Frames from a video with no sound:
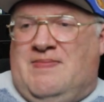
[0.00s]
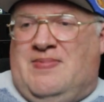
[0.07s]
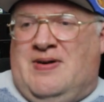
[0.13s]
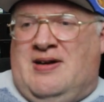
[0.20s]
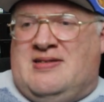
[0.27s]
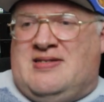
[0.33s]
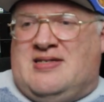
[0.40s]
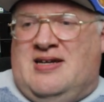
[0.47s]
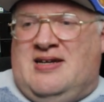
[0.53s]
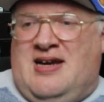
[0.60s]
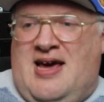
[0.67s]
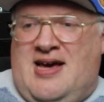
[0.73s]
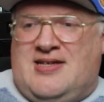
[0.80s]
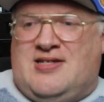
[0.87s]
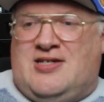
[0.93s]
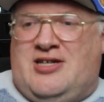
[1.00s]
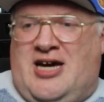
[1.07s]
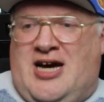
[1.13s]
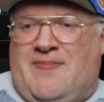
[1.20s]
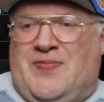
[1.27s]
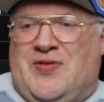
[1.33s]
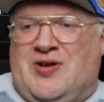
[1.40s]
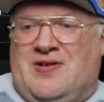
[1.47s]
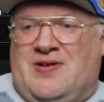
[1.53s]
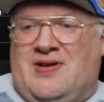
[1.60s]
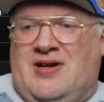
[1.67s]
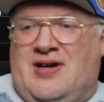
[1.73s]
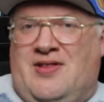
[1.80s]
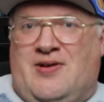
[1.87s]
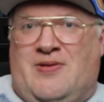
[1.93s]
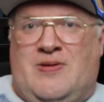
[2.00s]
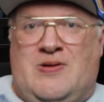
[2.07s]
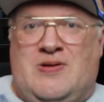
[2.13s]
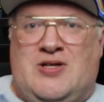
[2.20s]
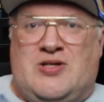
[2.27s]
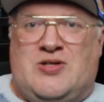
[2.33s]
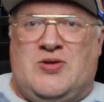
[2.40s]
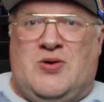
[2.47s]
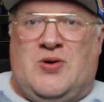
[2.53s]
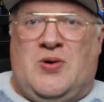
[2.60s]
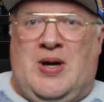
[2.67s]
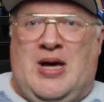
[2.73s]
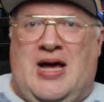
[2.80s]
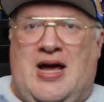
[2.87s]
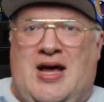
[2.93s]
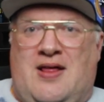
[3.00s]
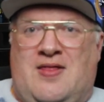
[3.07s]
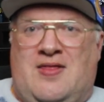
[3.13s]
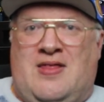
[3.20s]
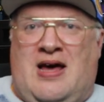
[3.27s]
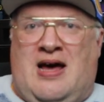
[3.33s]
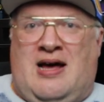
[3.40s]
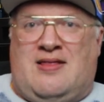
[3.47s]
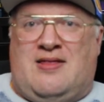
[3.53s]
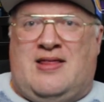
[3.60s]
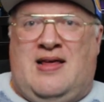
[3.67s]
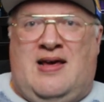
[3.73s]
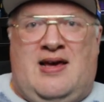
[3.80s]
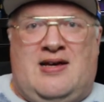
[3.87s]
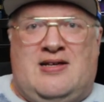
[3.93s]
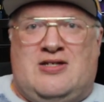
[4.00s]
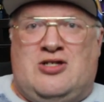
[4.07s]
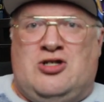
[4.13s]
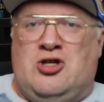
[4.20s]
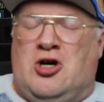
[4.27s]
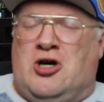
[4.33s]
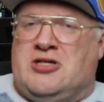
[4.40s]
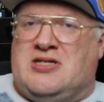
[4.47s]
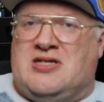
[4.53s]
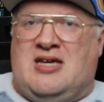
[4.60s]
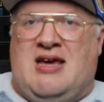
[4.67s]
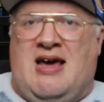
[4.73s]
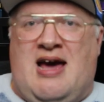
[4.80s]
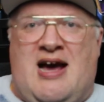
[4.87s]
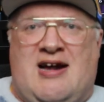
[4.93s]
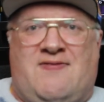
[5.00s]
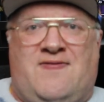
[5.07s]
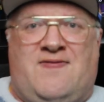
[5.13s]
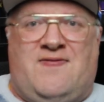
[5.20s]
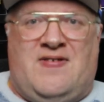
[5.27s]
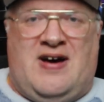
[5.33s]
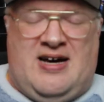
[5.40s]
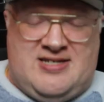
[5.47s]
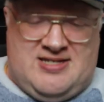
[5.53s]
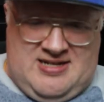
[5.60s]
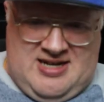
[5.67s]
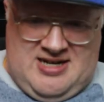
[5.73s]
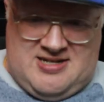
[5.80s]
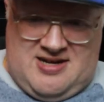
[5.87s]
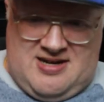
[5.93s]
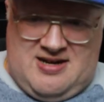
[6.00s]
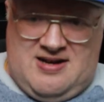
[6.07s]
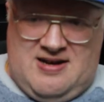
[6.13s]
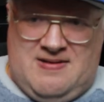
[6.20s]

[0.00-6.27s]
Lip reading: But it's the next chapter in the Rudy story that things just get fascinating.